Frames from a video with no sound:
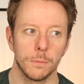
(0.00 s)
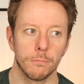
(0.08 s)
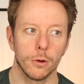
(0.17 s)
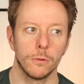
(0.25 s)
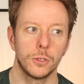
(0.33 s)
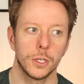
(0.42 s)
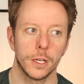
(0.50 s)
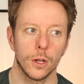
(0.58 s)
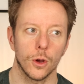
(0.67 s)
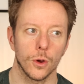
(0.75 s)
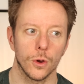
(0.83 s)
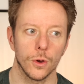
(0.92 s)
is approaching
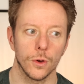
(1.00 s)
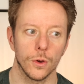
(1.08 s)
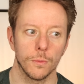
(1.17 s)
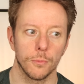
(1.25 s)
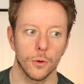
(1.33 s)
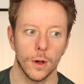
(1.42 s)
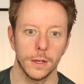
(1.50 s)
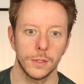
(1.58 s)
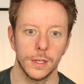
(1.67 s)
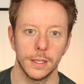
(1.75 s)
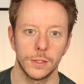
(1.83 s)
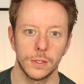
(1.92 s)
her
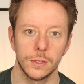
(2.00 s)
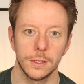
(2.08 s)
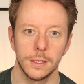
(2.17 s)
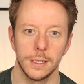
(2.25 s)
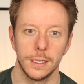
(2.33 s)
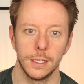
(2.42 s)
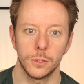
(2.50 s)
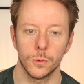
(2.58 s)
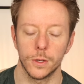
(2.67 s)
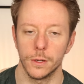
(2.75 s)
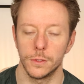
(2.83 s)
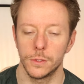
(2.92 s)
process in this
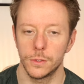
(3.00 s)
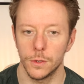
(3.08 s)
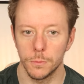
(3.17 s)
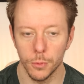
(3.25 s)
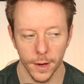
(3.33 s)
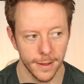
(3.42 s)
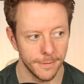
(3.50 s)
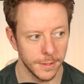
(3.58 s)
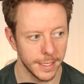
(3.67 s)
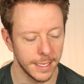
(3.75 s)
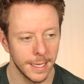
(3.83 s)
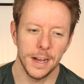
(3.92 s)
regard so
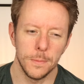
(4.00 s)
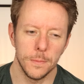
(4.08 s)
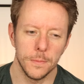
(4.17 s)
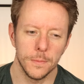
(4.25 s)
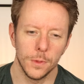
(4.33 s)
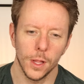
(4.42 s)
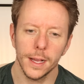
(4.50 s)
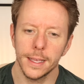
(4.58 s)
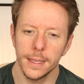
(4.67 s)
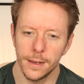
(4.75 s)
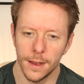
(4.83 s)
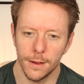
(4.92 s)
bravely. I'm
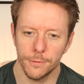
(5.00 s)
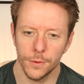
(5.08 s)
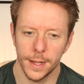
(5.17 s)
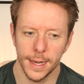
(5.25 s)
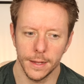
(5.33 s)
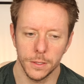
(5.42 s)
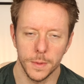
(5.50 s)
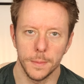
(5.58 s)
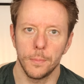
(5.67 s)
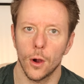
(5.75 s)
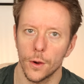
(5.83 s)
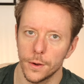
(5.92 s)
lucky enough right now to be
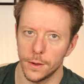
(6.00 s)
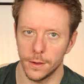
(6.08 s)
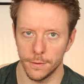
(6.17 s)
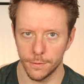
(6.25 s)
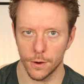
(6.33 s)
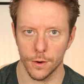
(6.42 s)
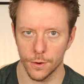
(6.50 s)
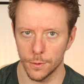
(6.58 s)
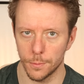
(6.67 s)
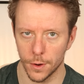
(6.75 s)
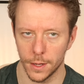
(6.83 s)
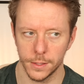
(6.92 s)
a part of
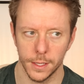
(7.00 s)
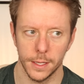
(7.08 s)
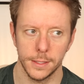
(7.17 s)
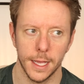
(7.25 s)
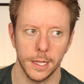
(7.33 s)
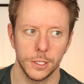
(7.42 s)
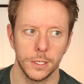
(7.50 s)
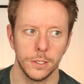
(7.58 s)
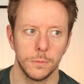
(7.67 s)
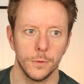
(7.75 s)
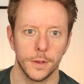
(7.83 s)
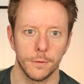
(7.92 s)
her process as
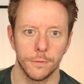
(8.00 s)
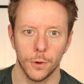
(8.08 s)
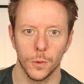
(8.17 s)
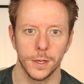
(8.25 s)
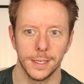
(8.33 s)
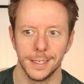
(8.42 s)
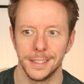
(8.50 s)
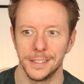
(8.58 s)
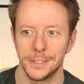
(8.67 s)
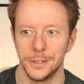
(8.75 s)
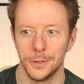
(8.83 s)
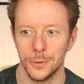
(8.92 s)
she's moving forward into
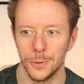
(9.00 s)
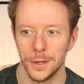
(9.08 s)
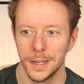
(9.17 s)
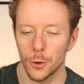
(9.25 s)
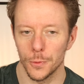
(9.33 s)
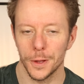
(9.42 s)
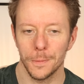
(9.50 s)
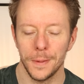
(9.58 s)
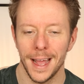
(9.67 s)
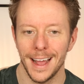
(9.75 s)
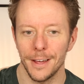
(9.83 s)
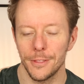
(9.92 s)
this new career
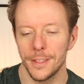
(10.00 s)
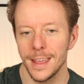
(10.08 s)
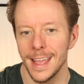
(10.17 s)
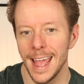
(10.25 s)
path.